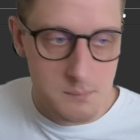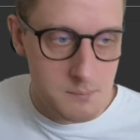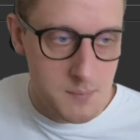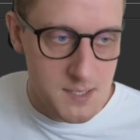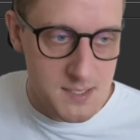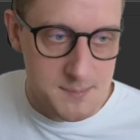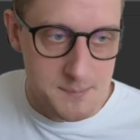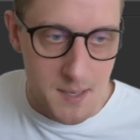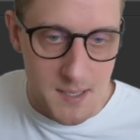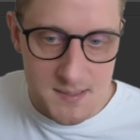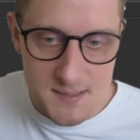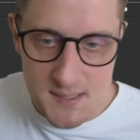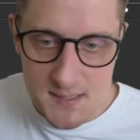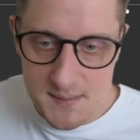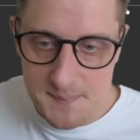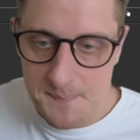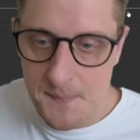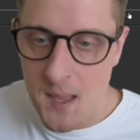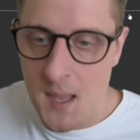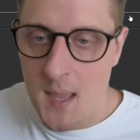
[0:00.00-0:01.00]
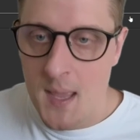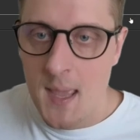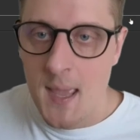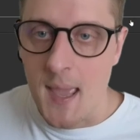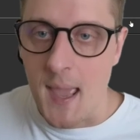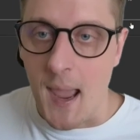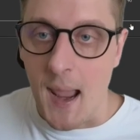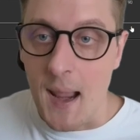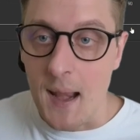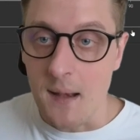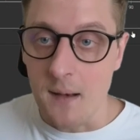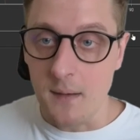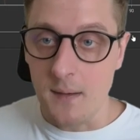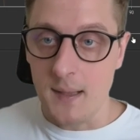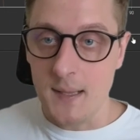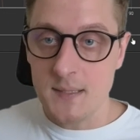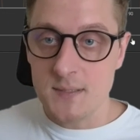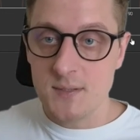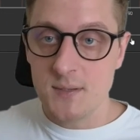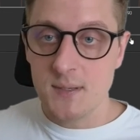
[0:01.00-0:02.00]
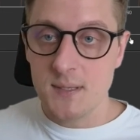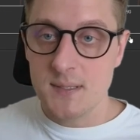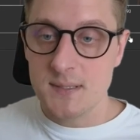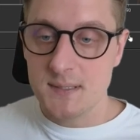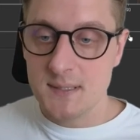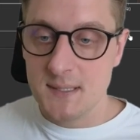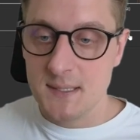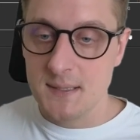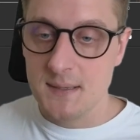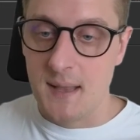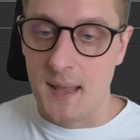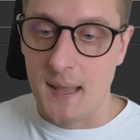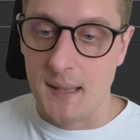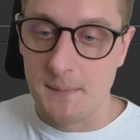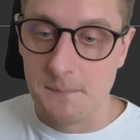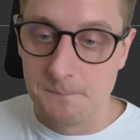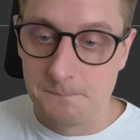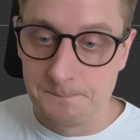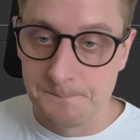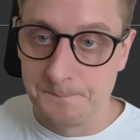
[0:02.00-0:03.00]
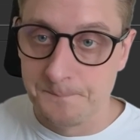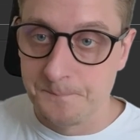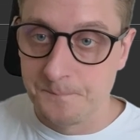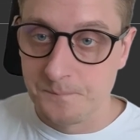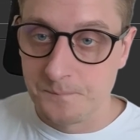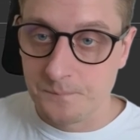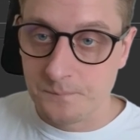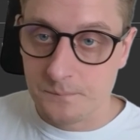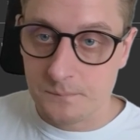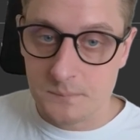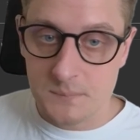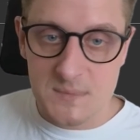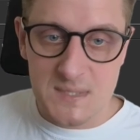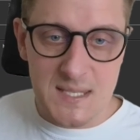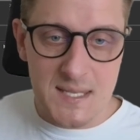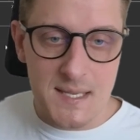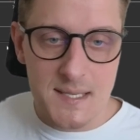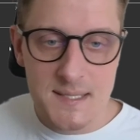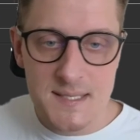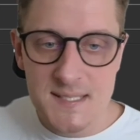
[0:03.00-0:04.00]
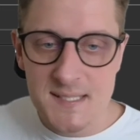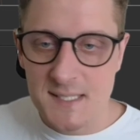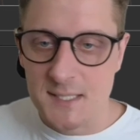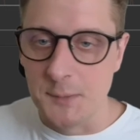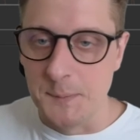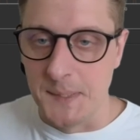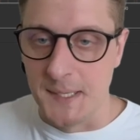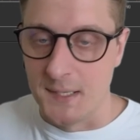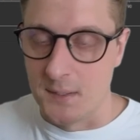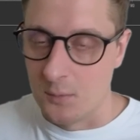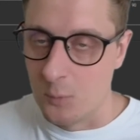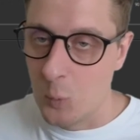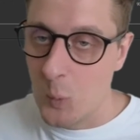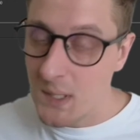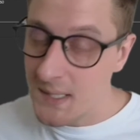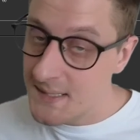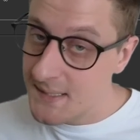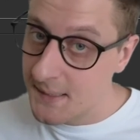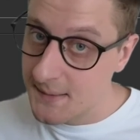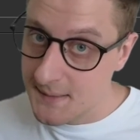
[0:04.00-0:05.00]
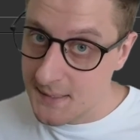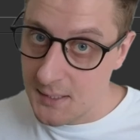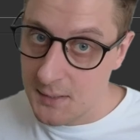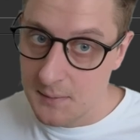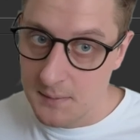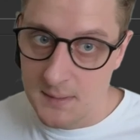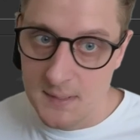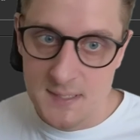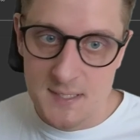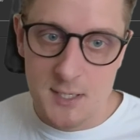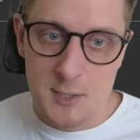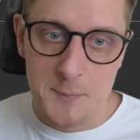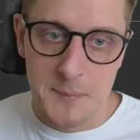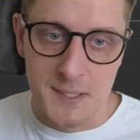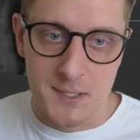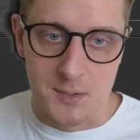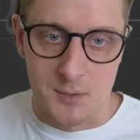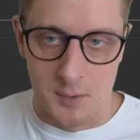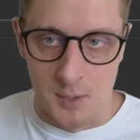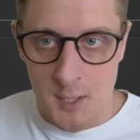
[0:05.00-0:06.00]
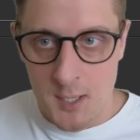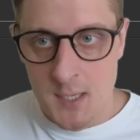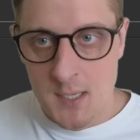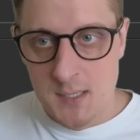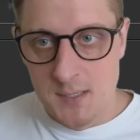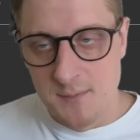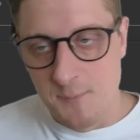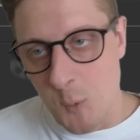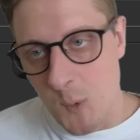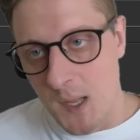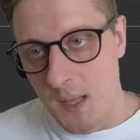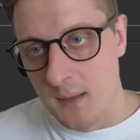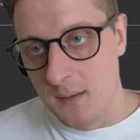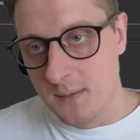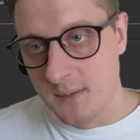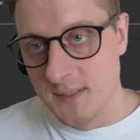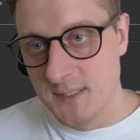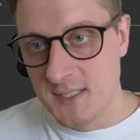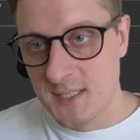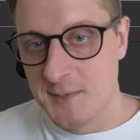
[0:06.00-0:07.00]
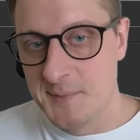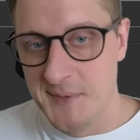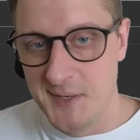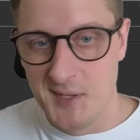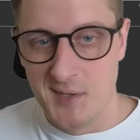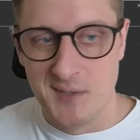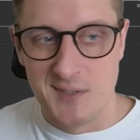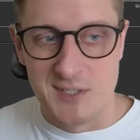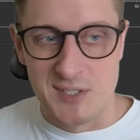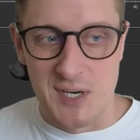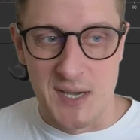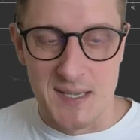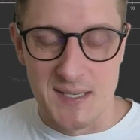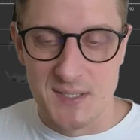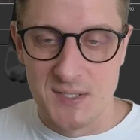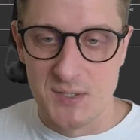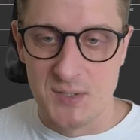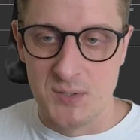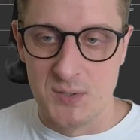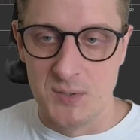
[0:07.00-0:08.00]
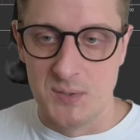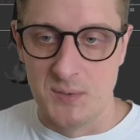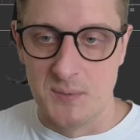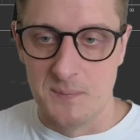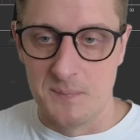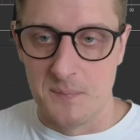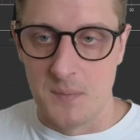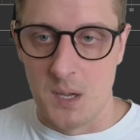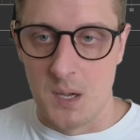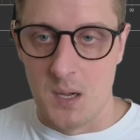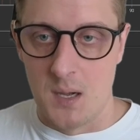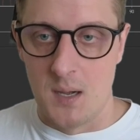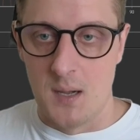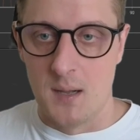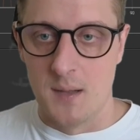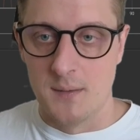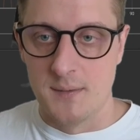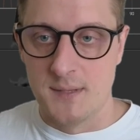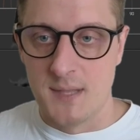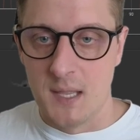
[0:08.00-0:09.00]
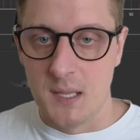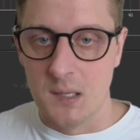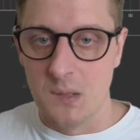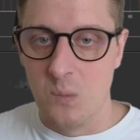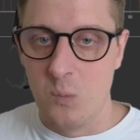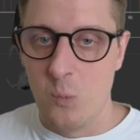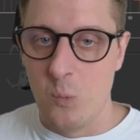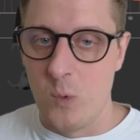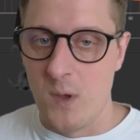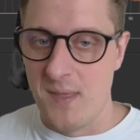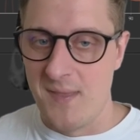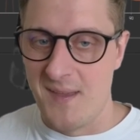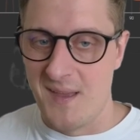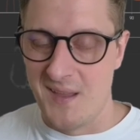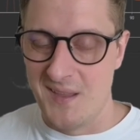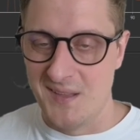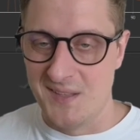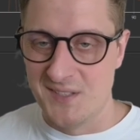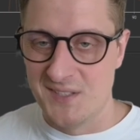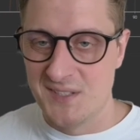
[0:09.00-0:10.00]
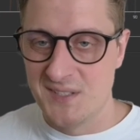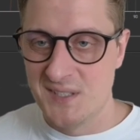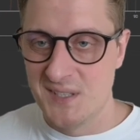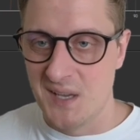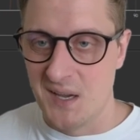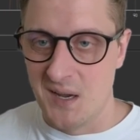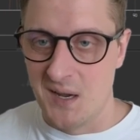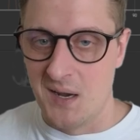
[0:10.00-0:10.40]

maximize this, and as you can see that discriminator. What's the discriminator? Well, discriminator tries to tell whether it's